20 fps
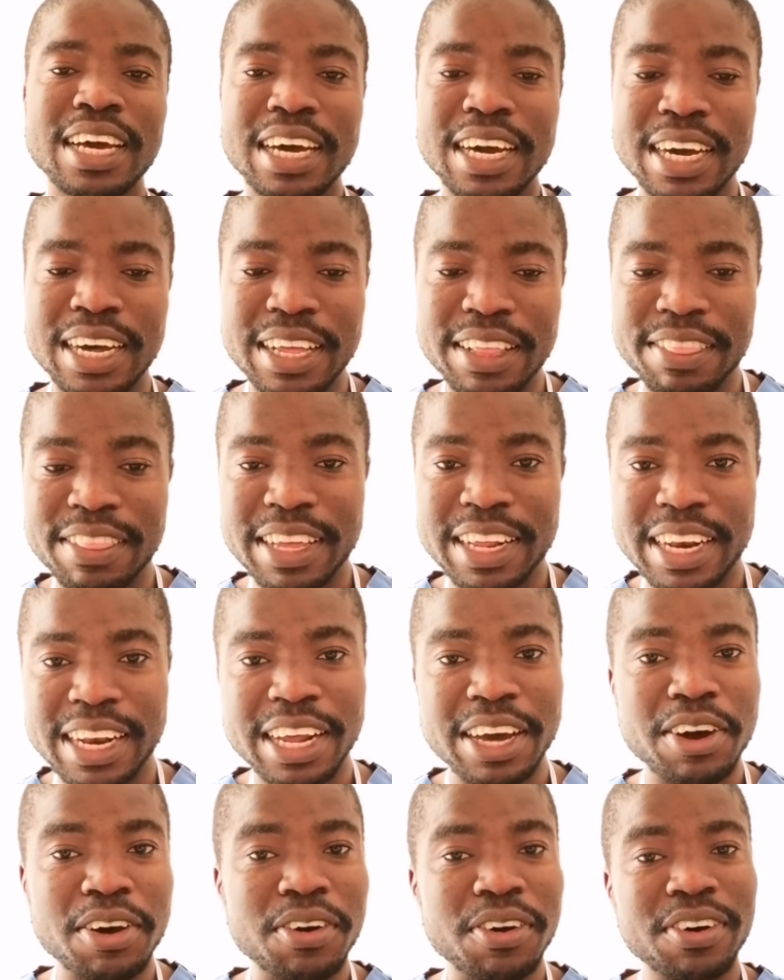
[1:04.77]
Then
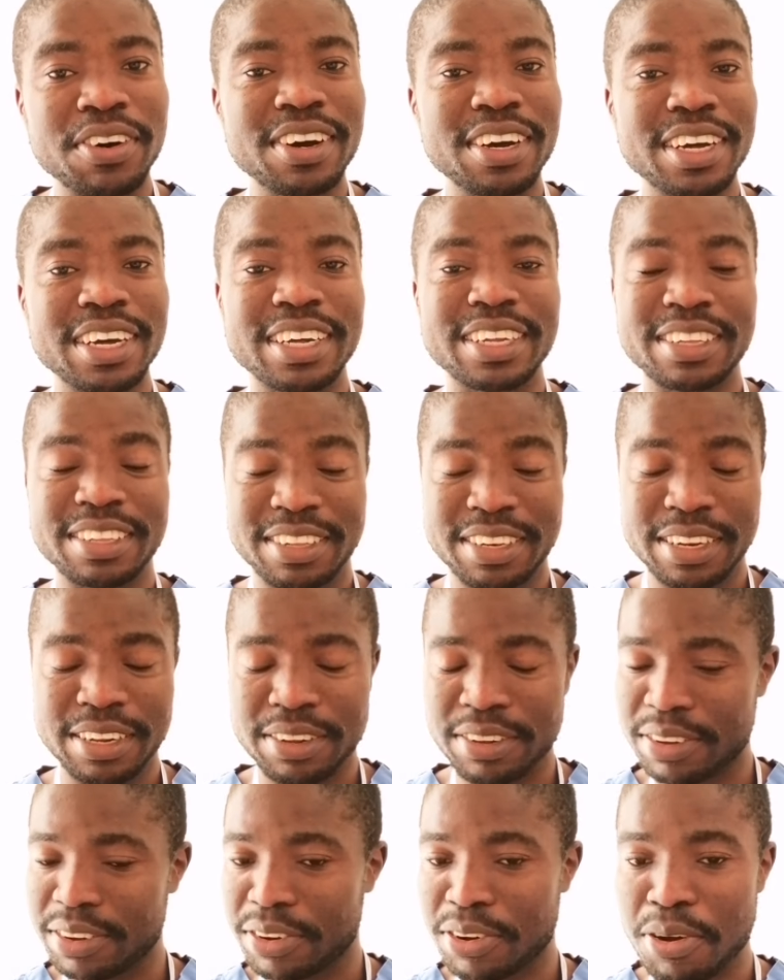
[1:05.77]
now
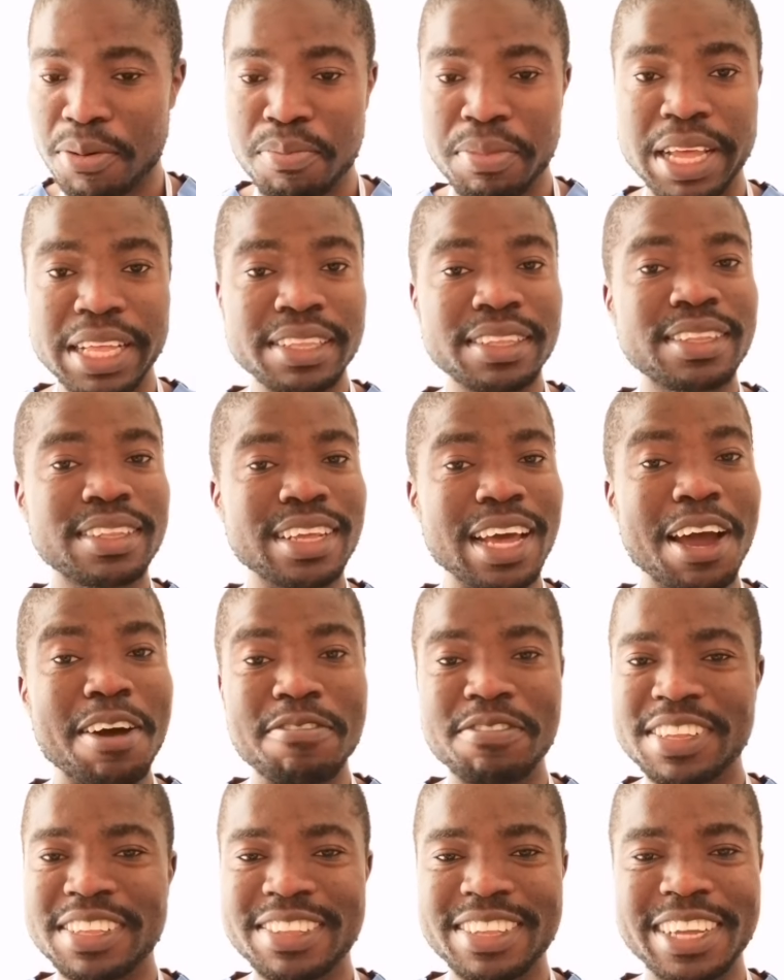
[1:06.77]
commence.
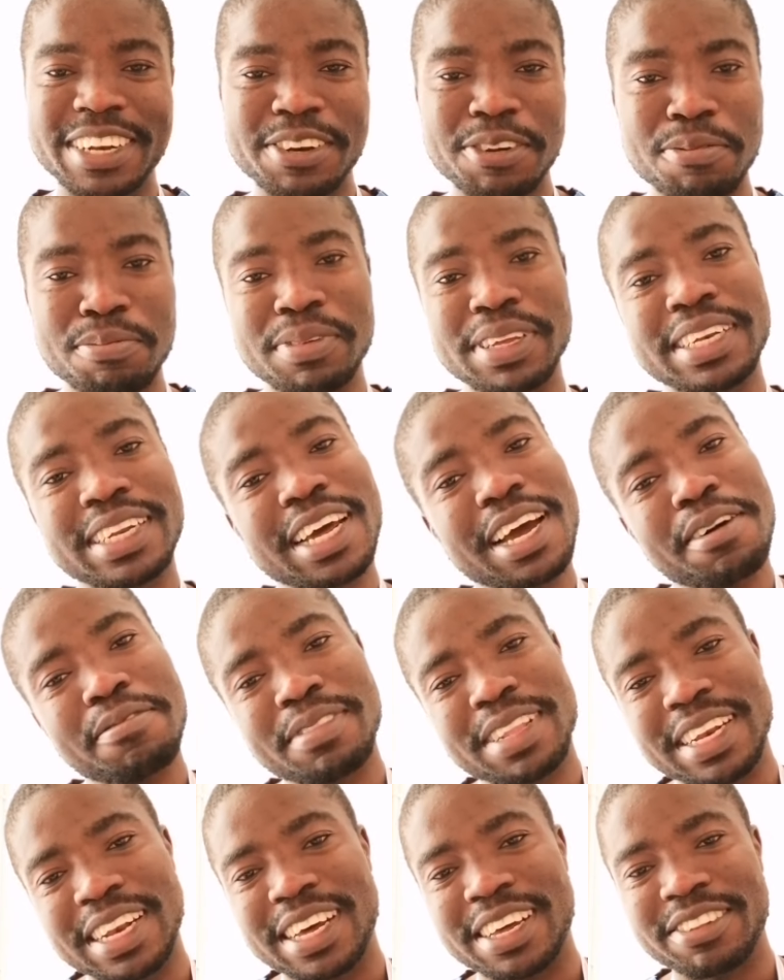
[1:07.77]
I'm Vincent Obita.
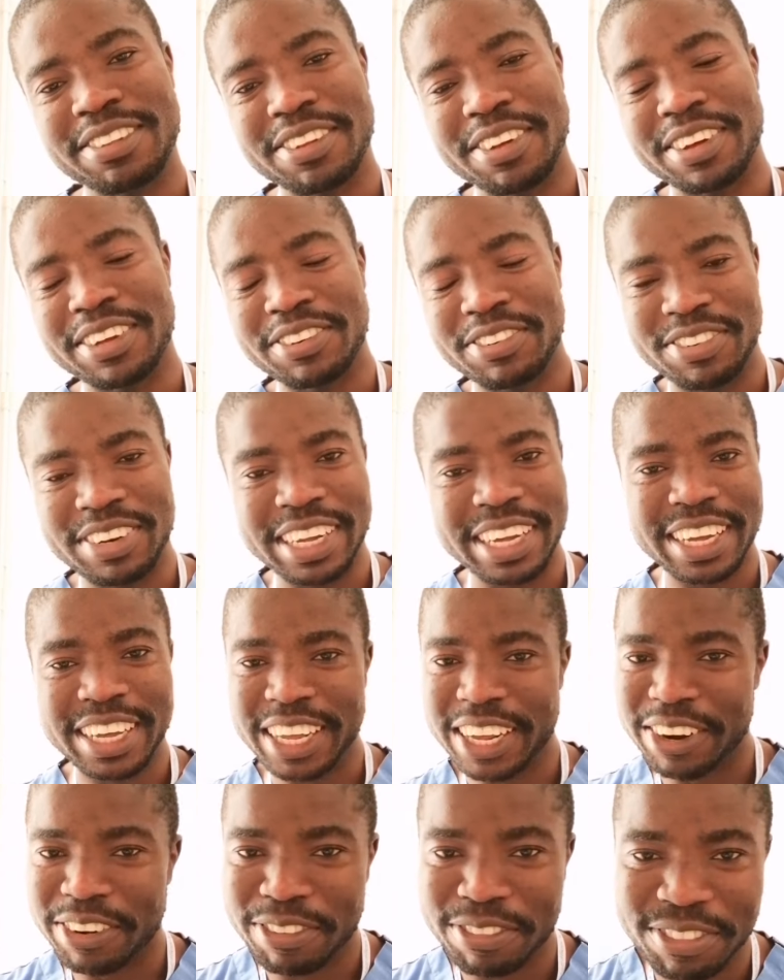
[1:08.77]
I'm the nurse going to take
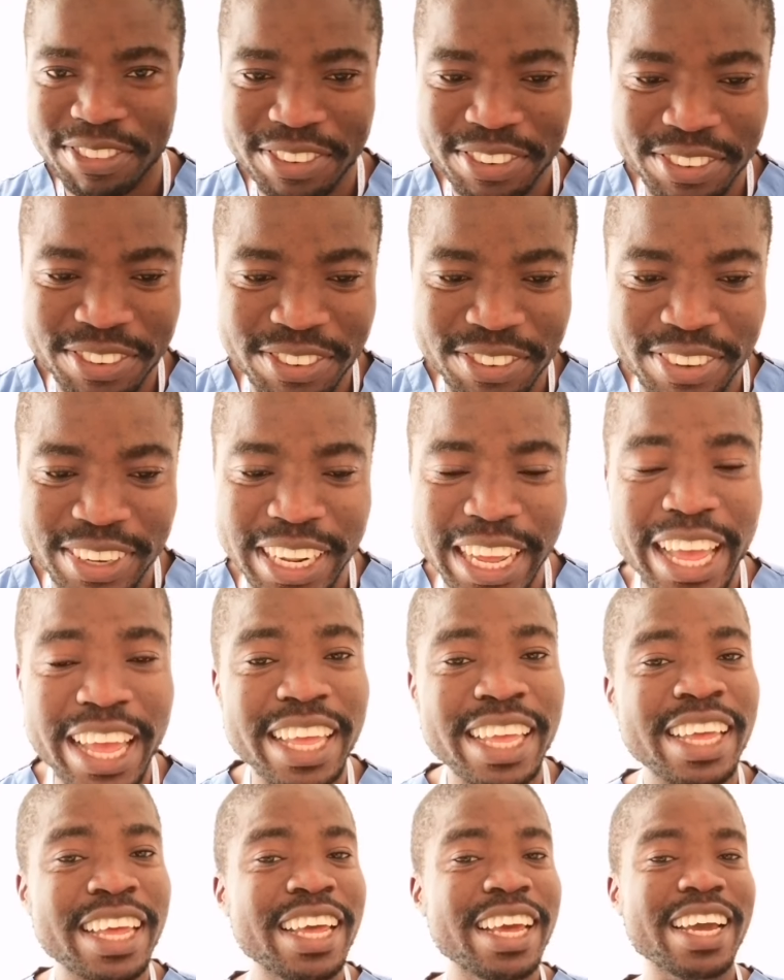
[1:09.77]
care of you
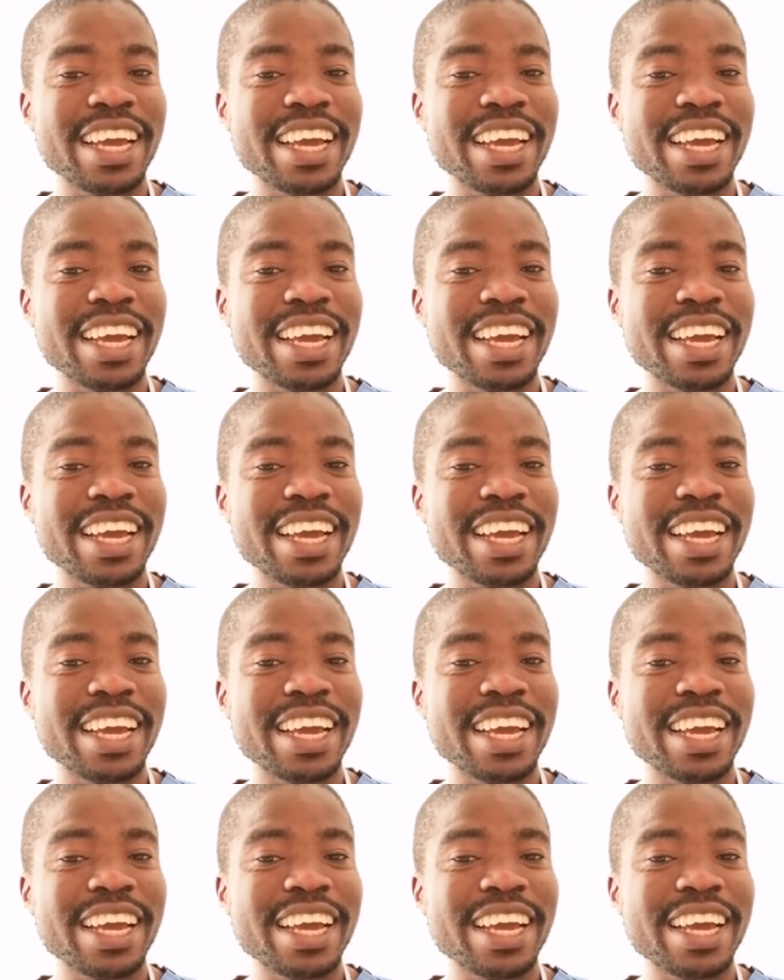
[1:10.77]
today.